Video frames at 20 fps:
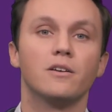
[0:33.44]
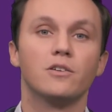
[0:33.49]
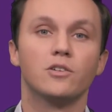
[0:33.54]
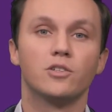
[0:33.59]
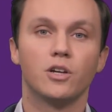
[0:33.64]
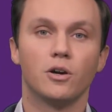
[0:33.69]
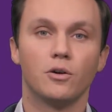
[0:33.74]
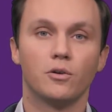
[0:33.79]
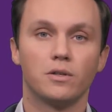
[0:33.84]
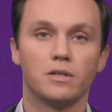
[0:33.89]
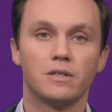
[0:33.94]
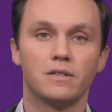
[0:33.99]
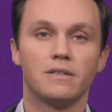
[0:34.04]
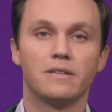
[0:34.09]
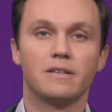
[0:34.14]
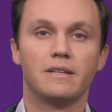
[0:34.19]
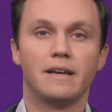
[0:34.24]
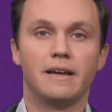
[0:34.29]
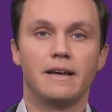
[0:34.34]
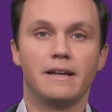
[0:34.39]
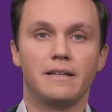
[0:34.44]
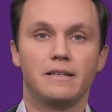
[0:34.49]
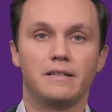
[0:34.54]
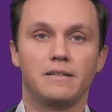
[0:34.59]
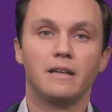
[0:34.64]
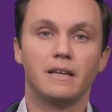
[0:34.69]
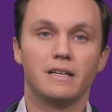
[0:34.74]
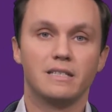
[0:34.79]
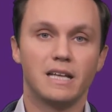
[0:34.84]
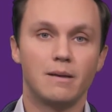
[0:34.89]
showed that
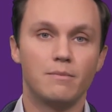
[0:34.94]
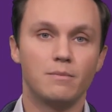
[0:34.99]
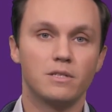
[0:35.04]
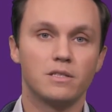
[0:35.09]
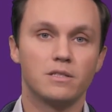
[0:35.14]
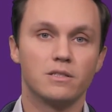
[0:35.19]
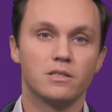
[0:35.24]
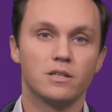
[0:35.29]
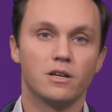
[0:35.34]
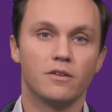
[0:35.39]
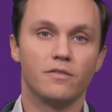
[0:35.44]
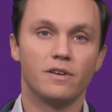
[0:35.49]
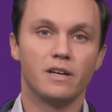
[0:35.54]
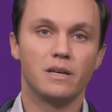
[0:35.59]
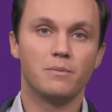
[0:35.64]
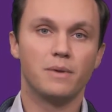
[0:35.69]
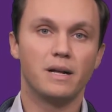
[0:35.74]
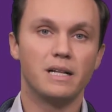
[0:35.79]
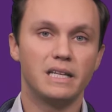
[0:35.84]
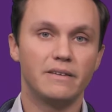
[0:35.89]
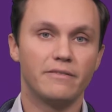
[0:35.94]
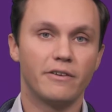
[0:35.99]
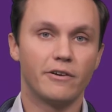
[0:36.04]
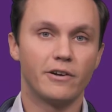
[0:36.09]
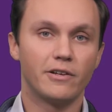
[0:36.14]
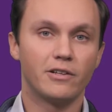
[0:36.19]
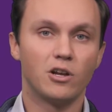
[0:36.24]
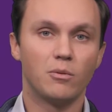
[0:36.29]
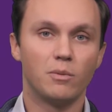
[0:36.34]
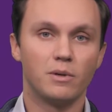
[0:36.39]
the assumptions of a
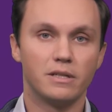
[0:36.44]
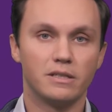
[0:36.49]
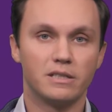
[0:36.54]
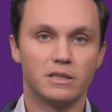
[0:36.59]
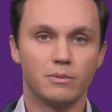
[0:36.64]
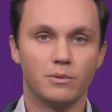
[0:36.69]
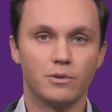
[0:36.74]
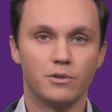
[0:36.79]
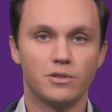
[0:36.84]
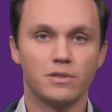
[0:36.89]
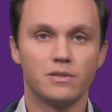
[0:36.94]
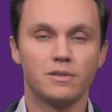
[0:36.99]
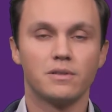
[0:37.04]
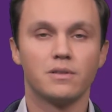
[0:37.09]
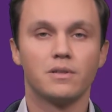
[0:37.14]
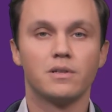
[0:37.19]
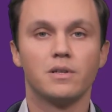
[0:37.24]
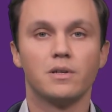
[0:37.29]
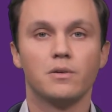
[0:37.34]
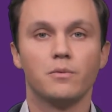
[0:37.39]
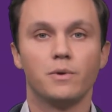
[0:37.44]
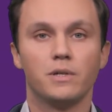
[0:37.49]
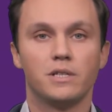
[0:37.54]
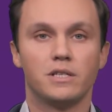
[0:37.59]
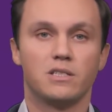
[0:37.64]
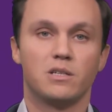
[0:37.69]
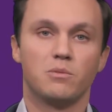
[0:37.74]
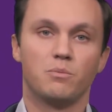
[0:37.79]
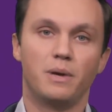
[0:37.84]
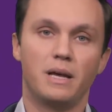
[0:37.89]
multivariate normal distribution, which
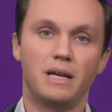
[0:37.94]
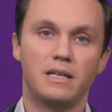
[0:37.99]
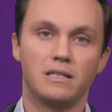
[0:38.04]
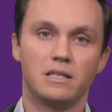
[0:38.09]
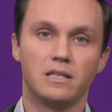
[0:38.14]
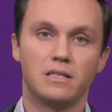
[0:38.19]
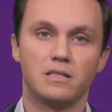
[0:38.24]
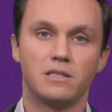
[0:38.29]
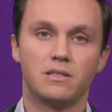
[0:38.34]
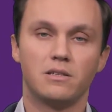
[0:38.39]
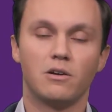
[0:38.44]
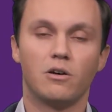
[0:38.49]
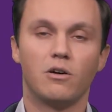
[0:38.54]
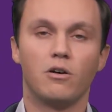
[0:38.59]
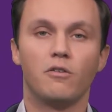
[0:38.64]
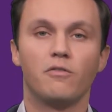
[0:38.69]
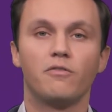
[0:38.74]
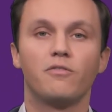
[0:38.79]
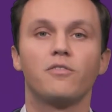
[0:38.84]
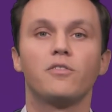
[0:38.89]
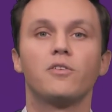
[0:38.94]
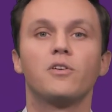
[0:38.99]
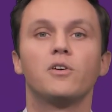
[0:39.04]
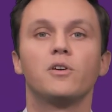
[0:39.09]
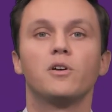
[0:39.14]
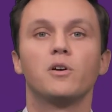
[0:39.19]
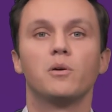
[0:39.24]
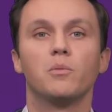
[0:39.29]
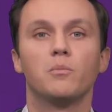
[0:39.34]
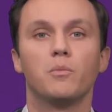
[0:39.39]
is the basis of
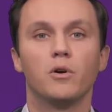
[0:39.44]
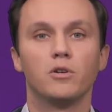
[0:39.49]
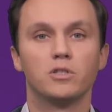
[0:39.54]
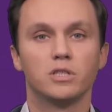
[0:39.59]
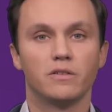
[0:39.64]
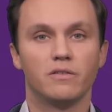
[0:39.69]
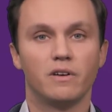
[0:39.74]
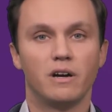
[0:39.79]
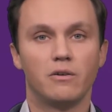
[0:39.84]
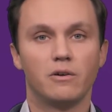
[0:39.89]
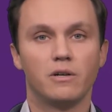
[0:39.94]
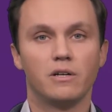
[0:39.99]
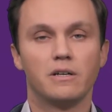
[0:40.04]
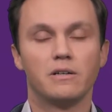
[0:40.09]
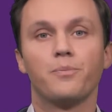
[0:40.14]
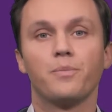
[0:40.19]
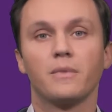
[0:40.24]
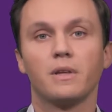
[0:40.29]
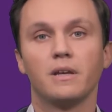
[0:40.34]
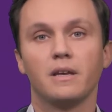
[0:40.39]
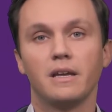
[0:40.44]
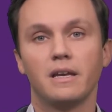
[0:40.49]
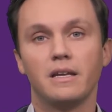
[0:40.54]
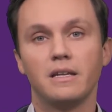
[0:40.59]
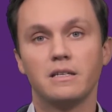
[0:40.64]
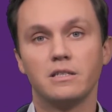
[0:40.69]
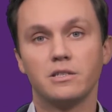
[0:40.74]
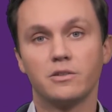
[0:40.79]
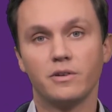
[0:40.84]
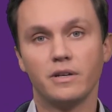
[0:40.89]
most of our
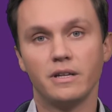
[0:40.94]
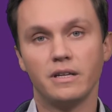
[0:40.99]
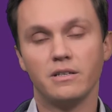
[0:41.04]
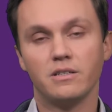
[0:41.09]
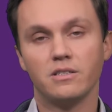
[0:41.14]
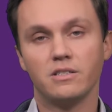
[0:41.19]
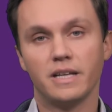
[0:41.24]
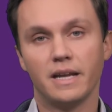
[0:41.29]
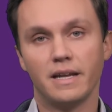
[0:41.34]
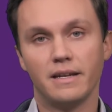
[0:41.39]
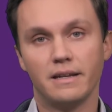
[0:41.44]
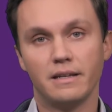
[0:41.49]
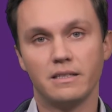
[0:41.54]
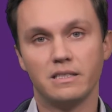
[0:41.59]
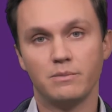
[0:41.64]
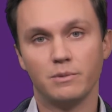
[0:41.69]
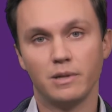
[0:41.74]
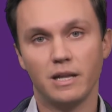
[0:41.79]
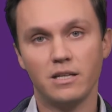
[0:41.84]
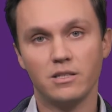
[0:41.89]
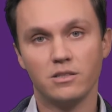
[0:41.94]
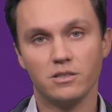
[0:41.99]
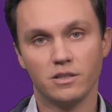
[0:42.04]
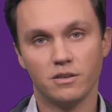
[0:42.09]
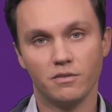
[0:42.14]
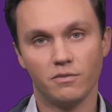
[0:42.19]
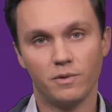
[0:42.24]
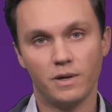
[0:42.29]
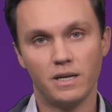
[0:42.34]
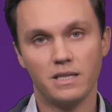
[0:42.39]
industry standard simulation
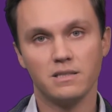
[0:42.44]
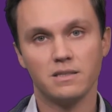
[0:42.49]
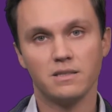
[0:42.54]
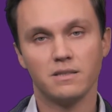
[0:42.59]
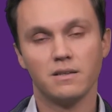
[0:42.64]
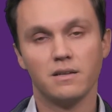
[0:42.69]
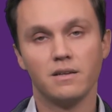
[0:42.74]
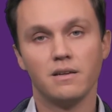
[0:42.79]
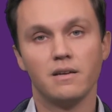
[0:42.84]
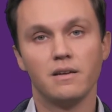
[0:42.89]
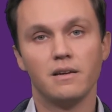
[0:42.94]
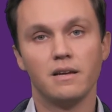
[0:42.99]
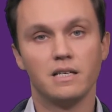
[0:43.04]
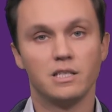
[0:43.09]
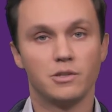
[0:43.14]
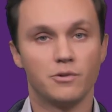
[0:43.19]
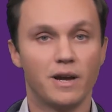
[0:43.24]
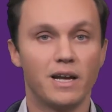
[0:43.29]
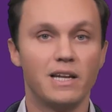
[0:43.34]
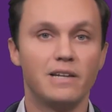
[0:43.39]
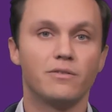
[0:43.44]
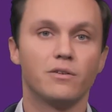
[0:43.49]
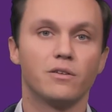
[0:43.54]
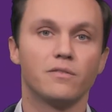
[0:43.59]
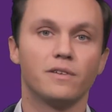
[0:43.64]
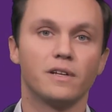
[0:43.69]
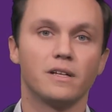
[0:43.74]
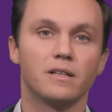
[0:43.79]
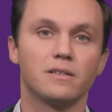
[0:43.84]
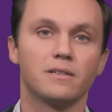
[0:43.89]
softwares, is rarely
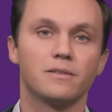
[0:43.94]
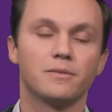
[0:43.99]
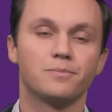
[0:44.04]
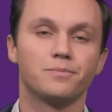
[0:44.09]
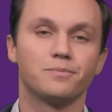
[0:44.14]
fulfilled.